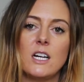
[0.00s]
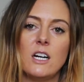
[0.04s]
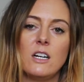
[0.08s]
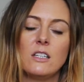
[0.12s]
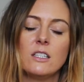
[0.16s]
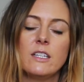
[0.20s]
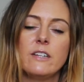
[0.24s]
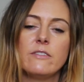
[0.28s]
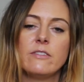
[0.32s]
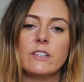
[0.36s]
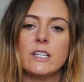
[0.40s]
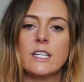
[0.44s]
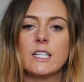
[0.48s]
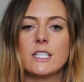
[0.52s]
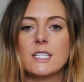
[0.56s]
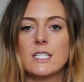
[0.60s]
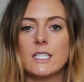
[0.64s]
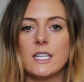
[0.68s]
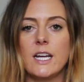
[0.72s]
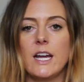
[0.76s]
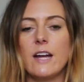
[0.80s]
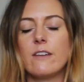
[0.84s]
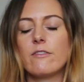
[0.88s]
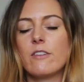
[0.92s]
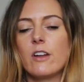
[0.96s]
I'll leave links
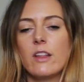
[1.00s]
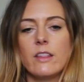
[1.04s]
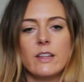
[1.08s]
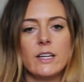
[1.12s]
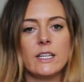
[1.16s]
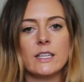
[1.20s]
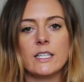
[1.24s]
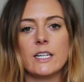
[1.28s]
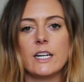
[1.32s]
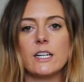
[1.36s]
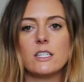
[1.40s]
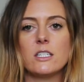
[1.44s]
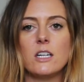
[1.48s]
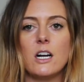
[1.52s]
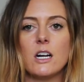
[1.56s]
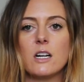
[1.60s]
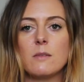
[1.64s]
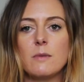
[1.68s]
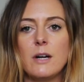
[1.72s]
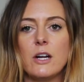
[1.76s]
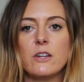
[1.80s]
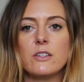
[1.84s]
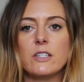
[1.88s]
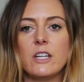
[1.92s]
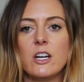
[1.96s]
to everything that I talk
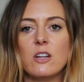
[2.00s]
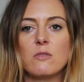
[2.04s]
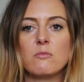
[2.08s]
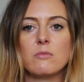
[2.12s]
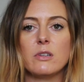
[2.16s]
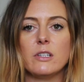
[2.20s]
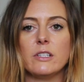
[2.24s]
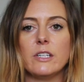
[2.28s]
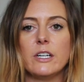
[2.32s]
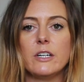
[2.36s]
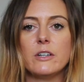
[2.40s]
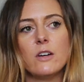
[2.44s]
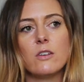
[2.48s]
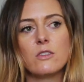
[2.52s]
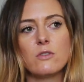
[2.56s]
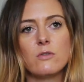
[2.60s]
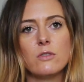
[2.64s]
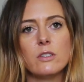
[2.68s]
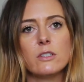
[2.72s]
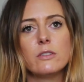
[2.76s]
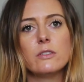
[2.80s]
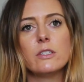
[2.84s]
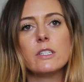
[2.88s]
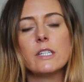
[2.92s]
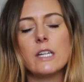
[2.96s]
about down below. It was
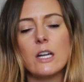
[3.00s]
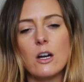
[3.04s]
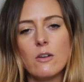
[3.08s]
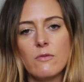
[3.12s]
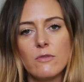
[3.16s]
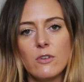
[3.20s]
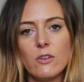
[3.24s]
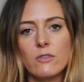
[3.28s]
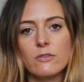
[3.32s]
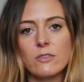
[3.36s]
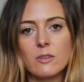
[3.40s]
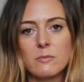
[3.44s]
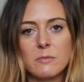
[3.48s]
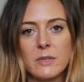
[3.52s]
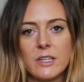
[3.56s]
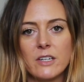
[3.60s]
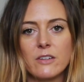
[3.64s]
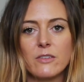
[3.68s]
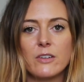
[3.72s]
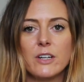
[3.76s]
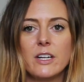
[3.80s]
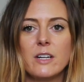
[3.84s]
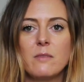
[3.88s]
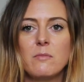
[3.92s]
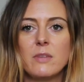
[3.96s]
really, really helpful for me to
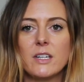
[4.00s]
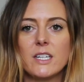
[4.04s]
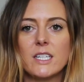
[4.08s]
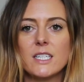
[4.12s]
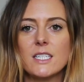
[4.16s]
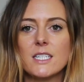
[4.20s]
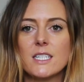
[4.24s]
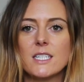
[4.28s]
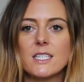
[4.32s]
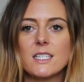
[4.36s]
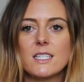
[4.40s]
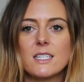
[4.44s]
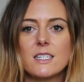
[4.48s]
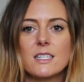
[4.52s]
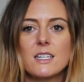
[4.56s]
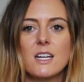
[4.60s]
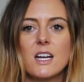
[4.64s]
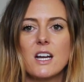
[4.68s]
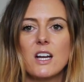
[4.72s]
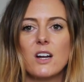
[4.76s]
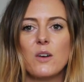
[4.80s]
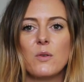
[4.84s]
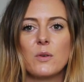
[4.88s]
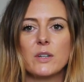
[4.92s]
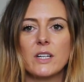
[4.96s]
read because
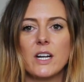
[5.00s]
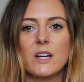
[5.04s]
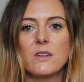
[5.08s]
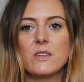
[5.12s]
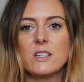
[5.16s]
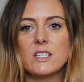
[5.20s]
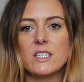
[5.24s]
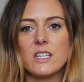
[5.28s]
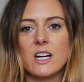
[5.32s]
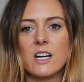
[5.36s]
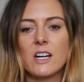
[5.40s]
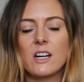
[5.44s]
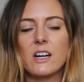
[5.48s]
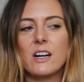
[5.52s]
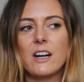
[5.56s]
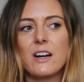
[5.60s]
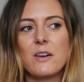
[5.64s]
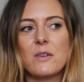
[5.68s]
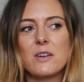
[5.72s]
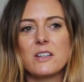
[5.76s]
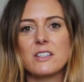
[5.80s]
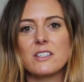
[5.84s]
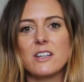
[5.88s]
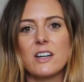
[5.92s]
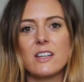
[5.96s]
when I was younger I
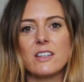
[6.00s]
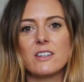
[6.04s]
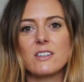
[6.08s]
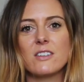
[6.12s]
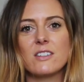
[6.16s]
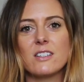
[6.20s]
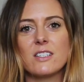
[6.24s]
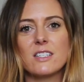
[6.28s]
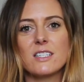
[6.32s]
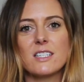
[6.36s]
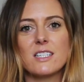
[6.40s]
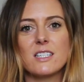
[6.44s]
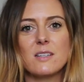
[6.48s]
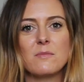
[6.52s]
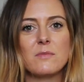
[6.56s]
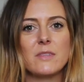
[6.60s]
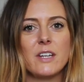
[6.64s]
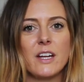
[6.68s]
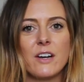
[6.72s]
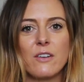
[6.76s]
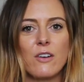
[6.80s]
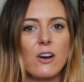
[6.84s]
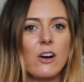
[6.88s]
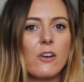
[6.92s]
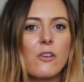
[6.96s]
always thought there was like
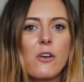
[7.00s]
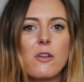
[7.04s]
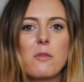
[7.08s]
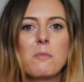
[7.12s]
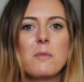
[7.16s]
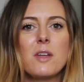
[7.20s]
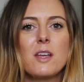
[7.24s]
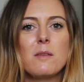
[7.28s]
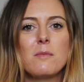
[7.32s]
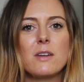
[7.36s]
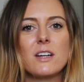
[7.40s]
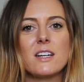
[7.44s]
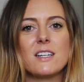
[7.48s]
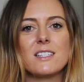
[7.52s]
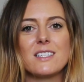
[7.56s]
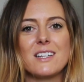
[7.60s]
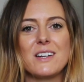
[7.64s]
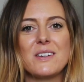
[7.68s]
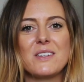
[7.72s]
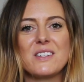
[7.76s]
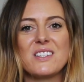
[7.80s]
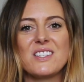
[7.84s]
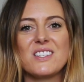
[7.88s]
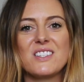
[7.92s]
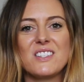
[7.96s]
something wrong with me because
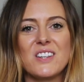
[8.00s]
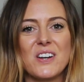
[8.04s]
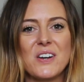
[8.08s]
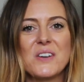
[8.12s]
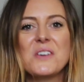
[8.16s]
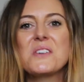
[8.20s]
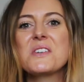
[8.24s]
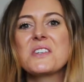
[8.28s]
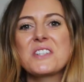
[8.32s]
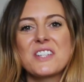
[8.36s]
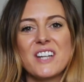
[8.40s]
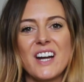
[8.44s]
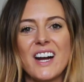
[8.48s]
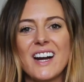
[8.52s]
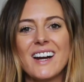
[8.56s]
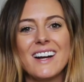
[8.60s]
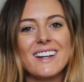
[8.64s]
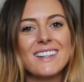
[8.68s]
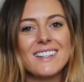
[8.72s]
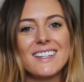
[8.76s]
I was so shy.